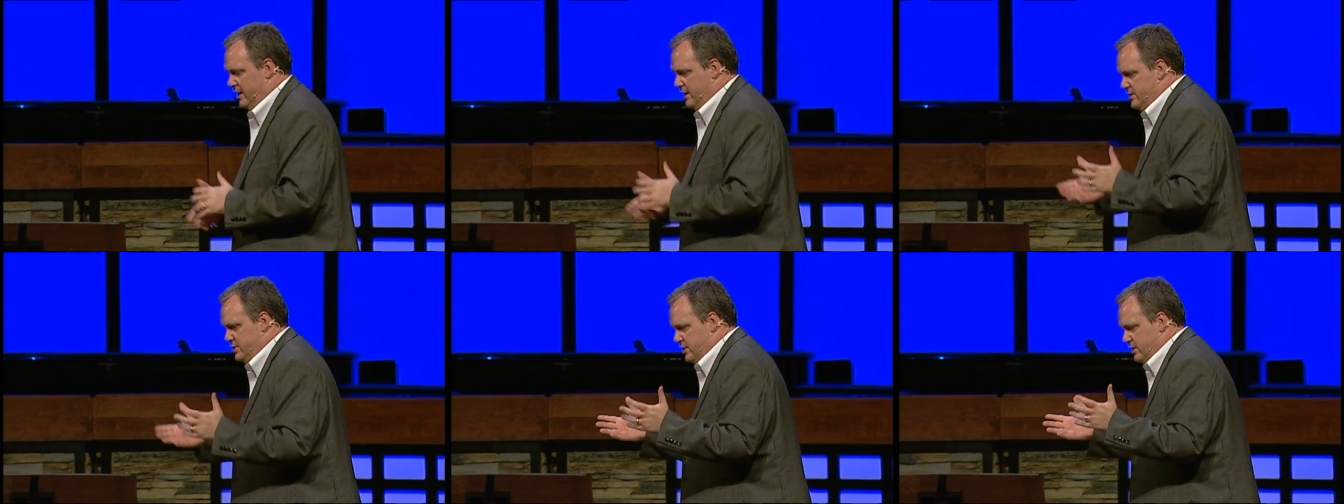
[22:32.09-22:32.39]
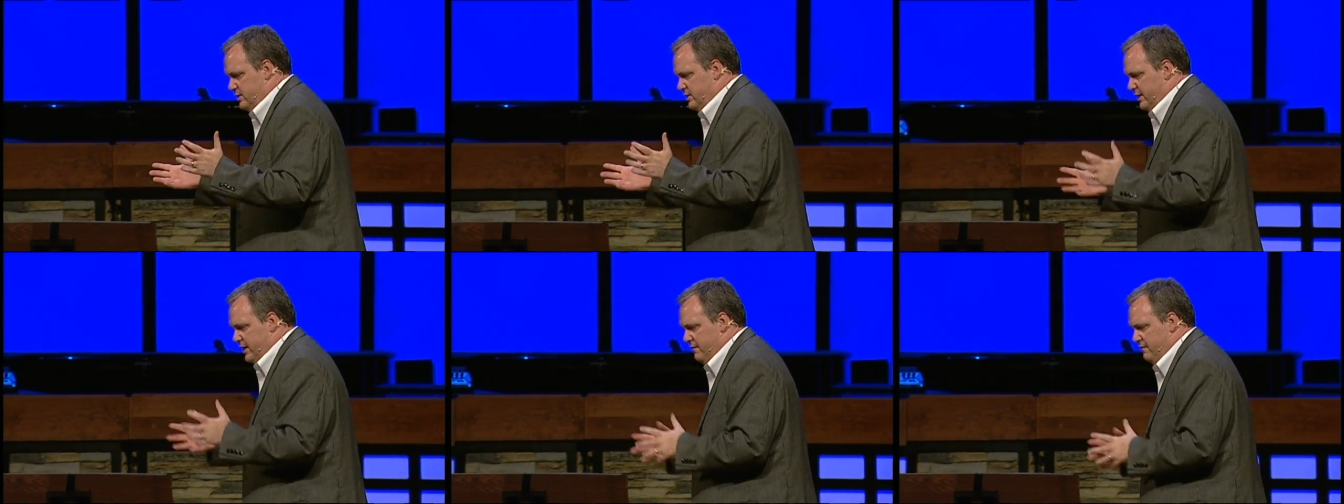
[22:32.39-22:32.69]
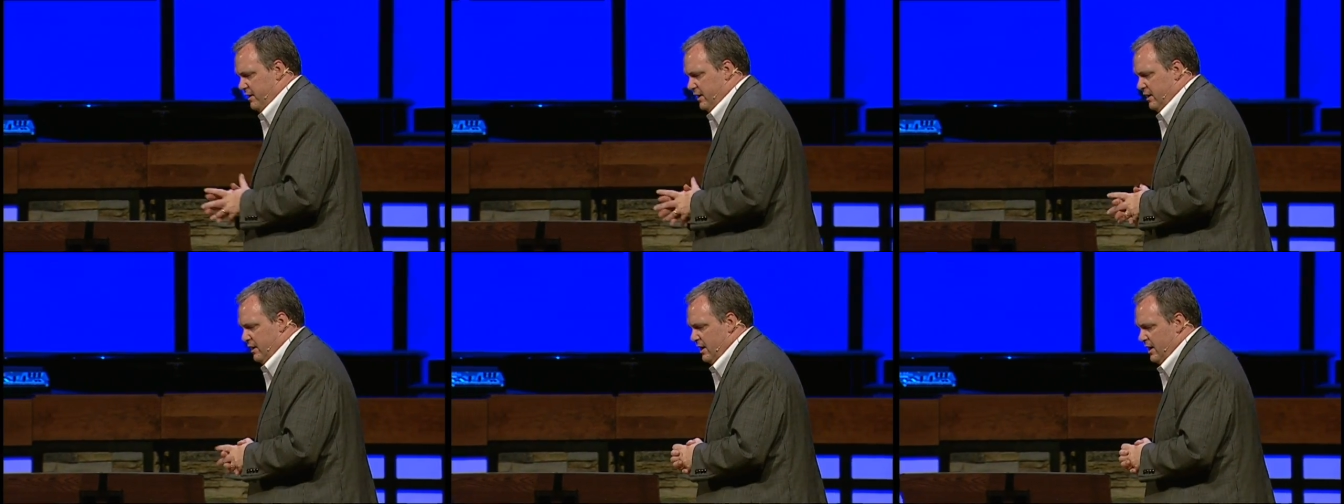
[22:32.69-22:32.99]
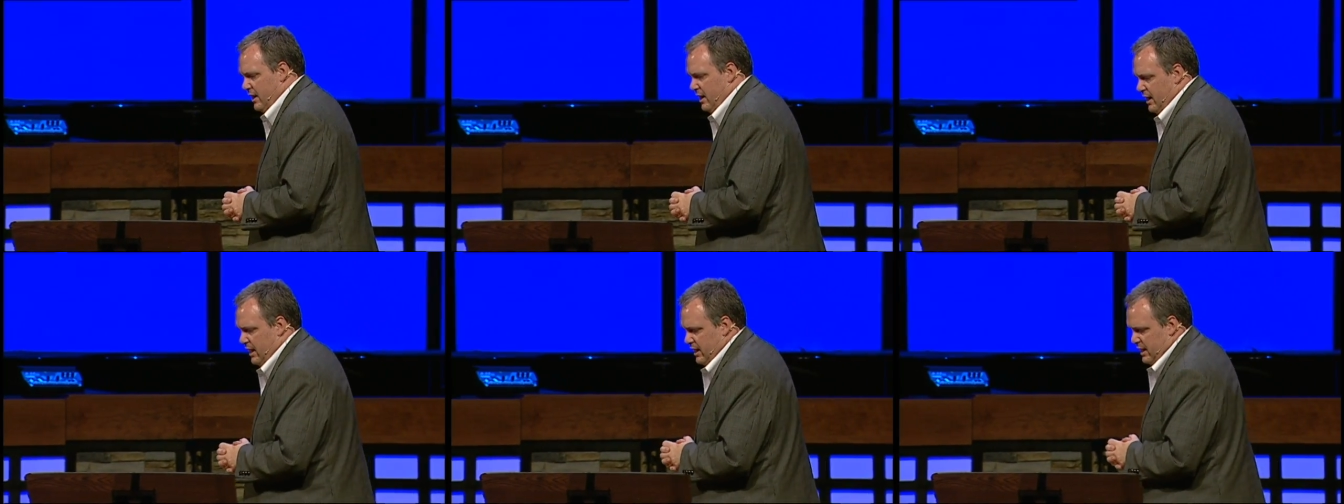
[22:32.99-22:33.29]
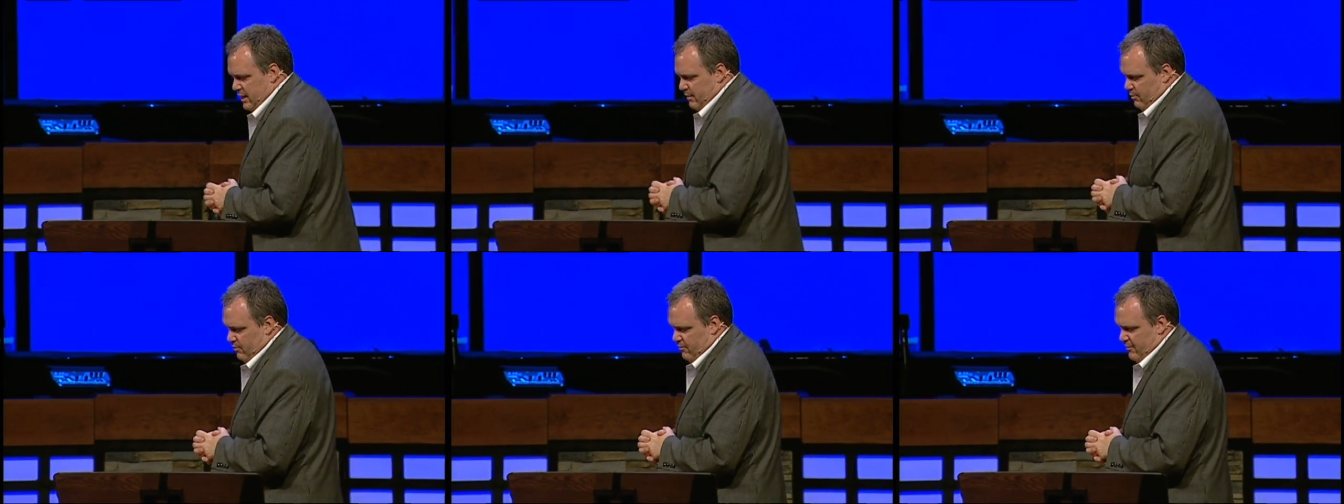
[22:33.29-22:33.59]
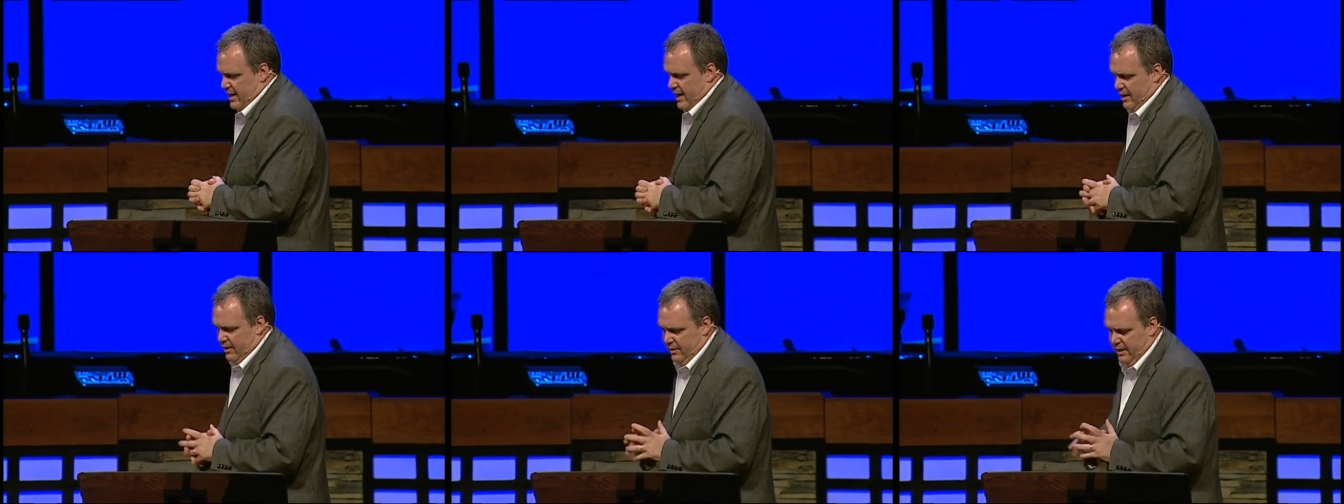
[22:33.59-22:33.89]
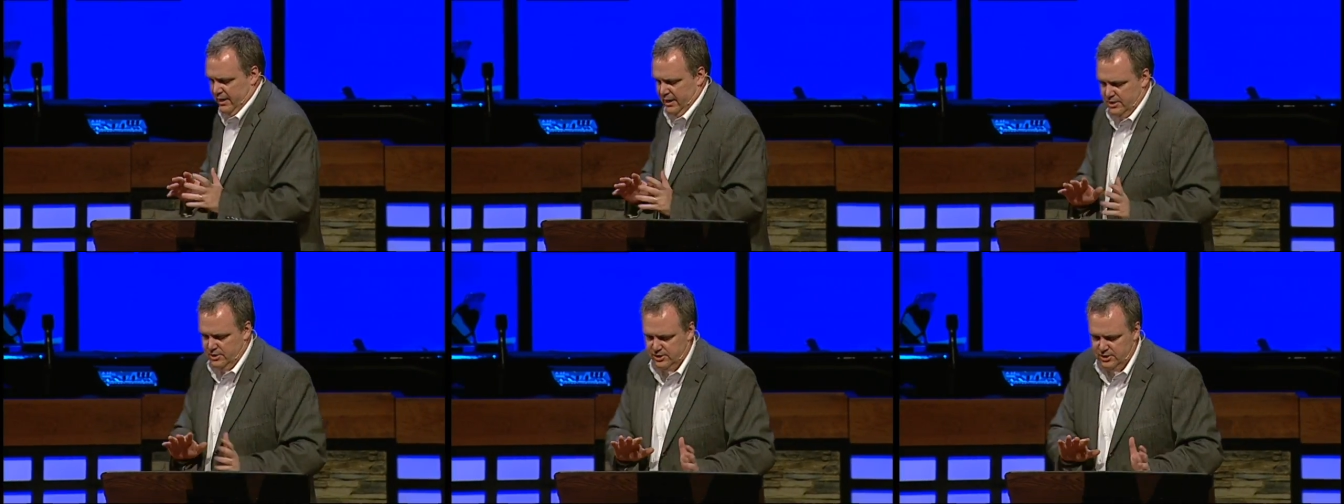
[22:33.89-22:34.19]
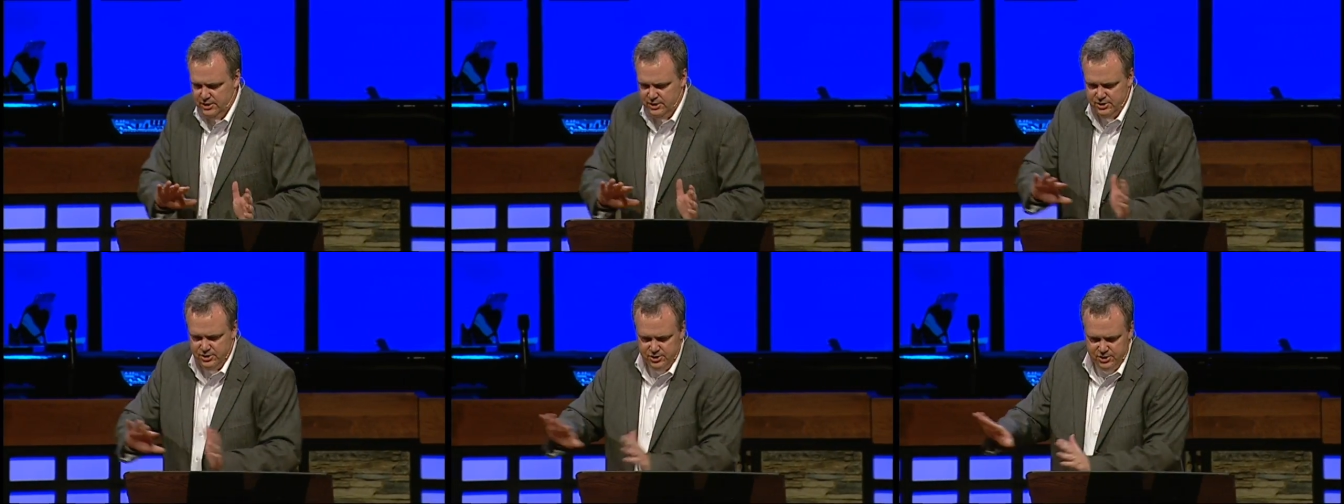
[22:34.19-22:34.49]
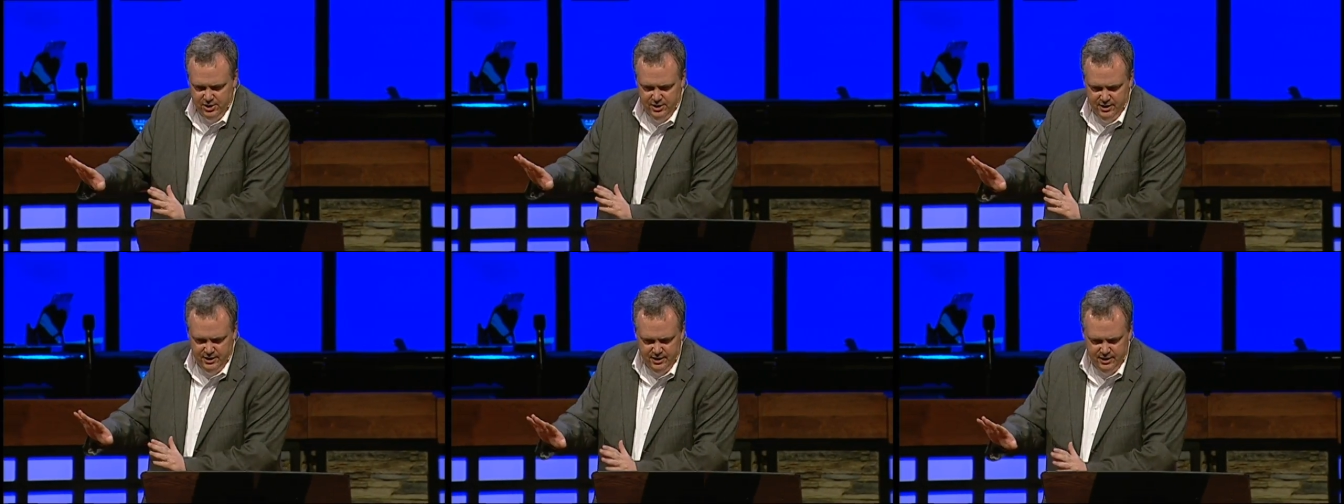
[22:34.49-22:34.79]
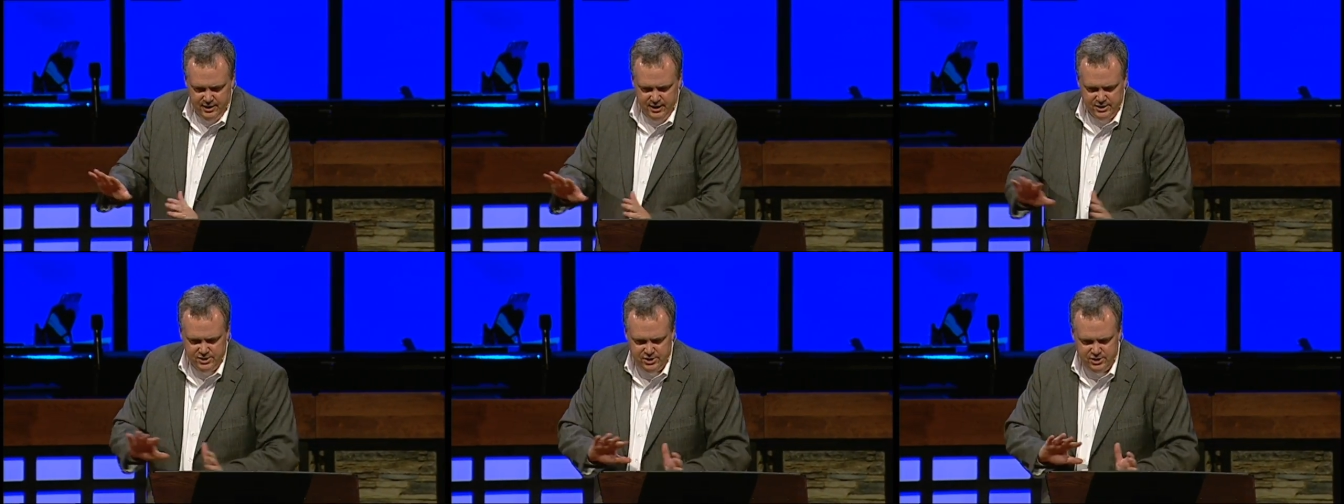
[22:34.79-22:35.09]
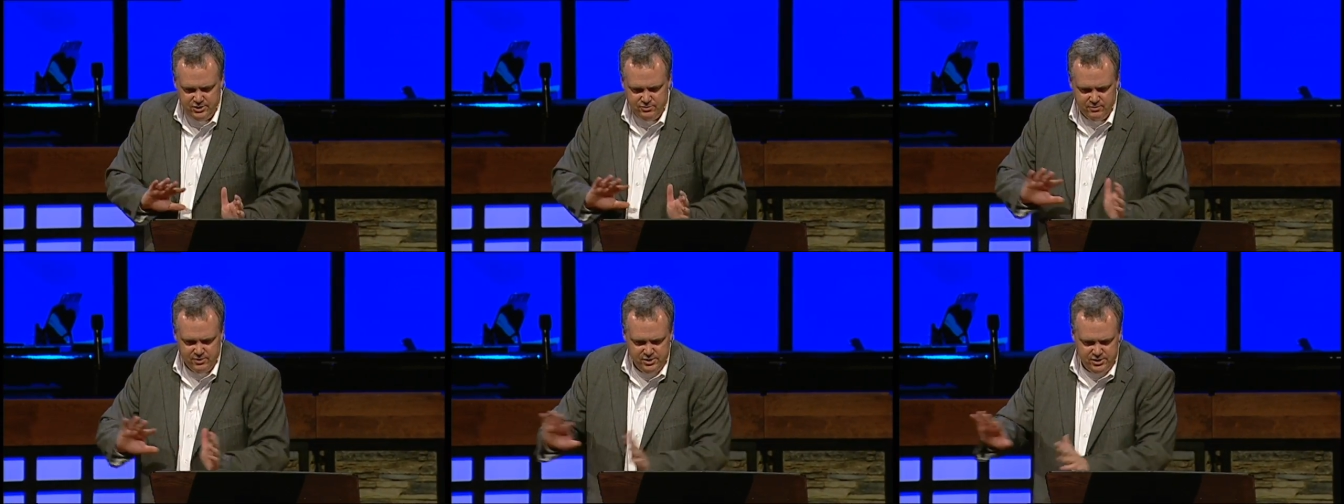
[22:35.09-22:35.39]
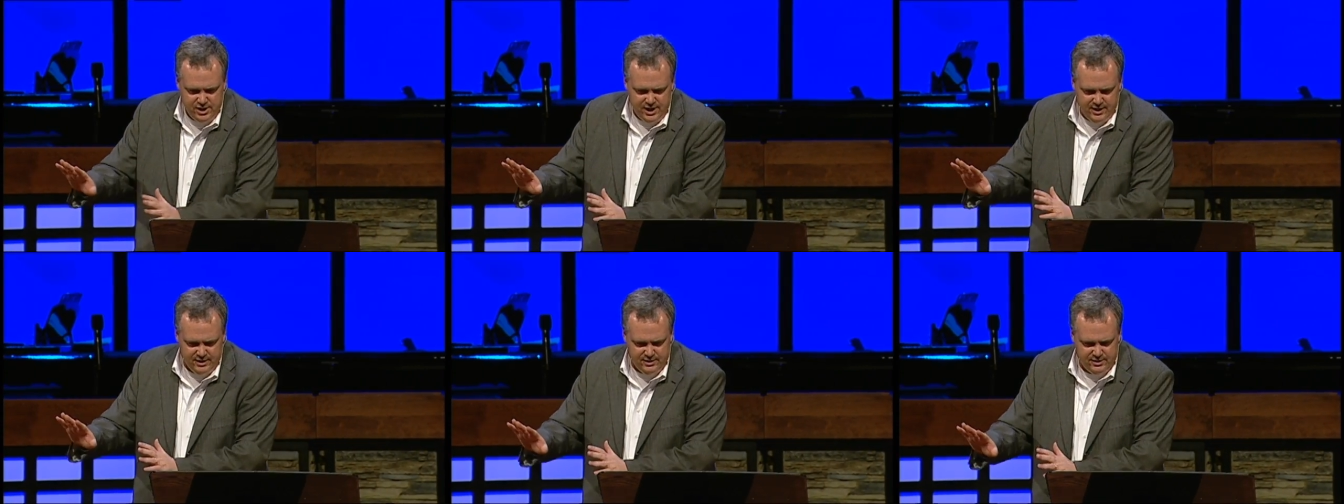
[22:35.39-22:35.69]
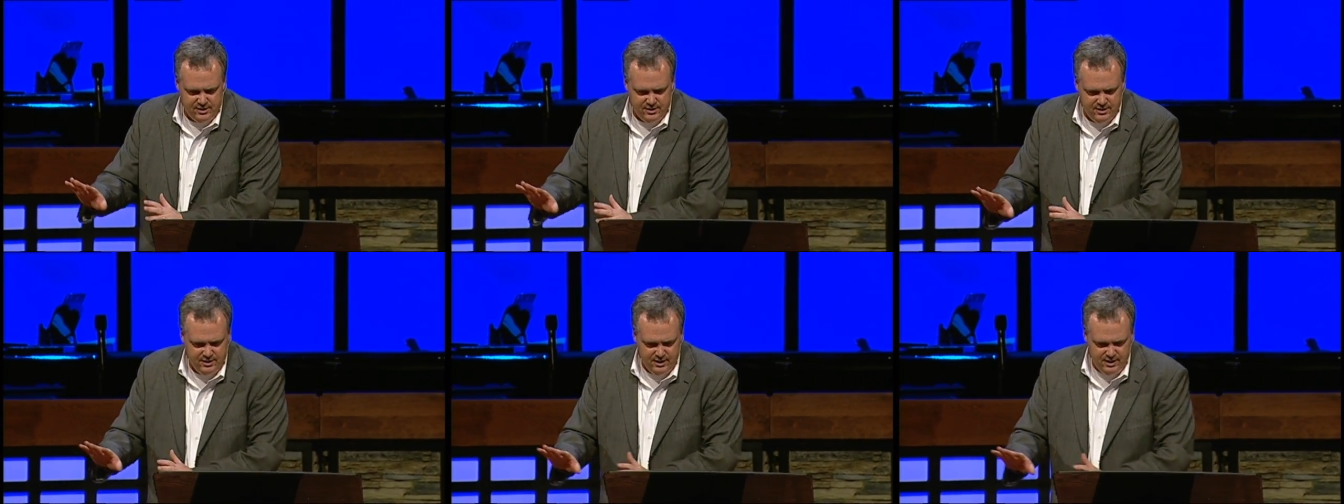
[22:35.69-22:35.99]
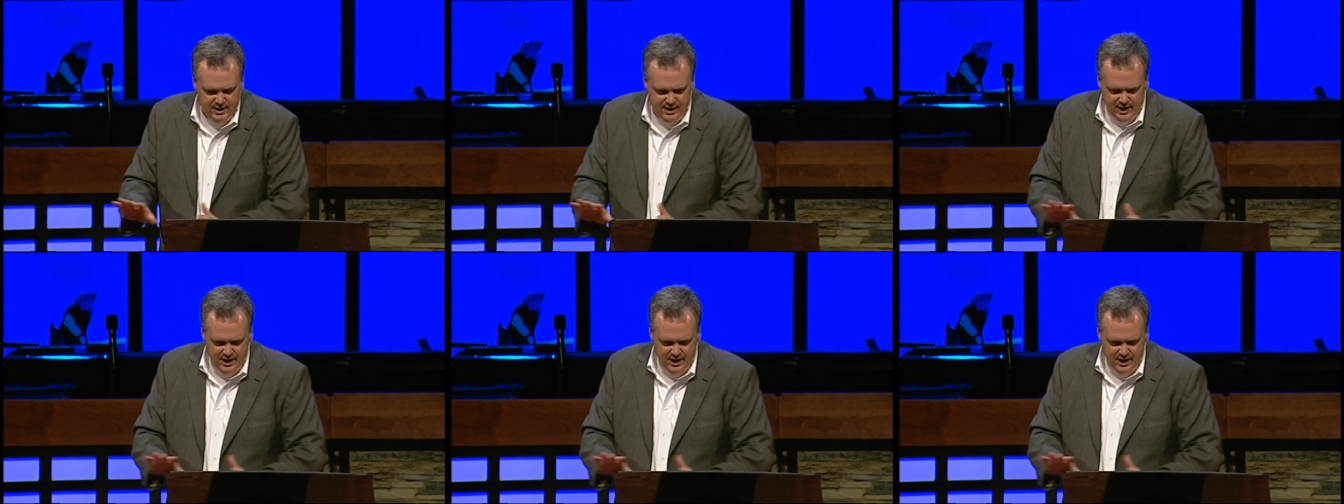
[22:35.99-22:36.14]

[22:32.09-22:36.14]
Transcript: and she's living in immorality, and she's shunned, and she's rejected,